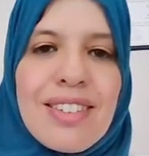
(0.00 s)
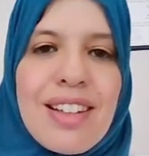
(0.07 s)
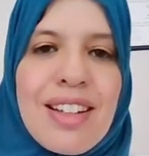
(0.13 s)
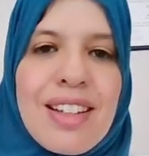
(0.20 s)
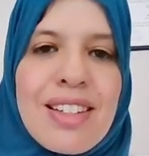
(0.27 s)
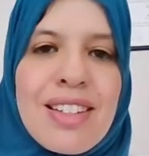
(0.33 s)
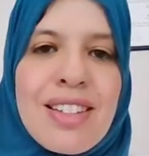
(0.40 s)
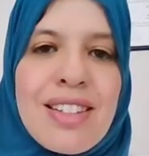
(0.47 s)

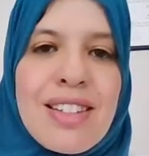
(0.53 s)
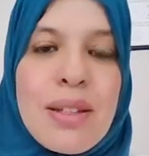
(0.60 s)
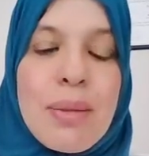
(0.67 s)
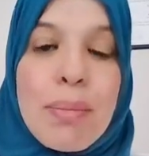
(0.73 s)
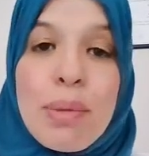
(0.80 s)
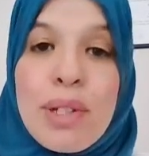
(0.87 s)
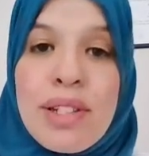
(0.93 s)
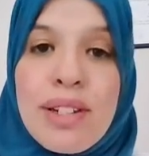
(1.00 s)
is
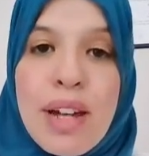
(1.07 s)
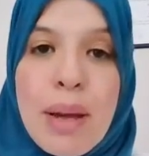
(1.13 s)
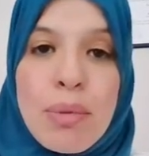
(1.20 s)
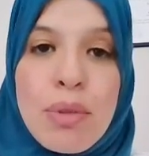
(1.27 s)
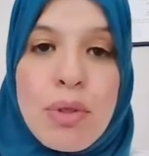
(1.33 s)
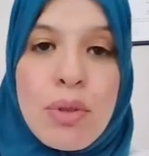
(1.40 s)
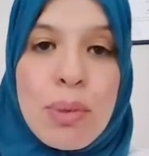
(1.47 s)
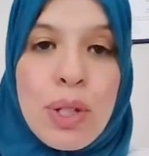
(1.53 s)
simple
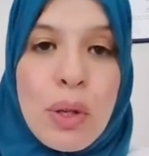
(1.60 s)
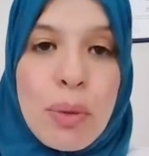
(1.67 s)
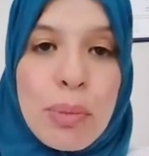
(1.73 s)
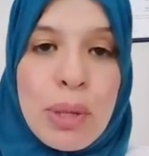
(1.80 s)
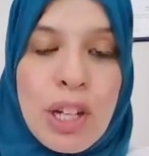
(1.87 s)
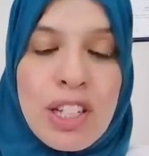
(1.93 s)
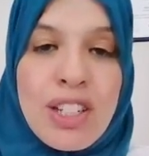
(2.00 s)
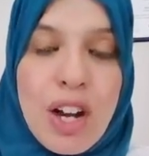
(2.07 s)
steps to
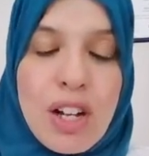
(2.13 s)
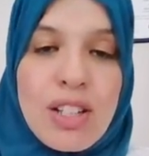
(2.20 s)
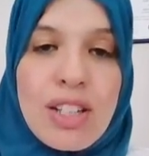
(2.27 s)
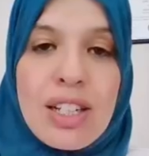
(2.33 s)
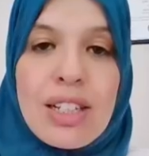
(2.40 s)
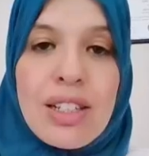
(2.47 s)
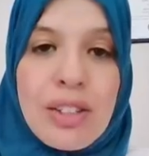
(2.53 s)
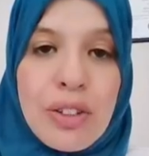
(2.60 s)
becoming a
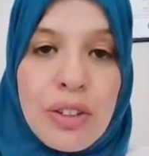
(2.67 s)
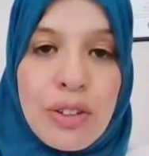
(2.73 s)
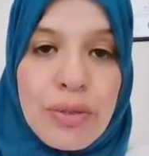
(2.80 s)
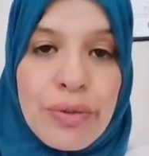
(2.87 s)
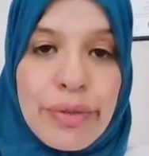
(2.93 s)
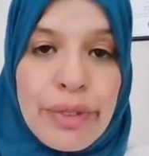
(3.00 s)
toxic leader,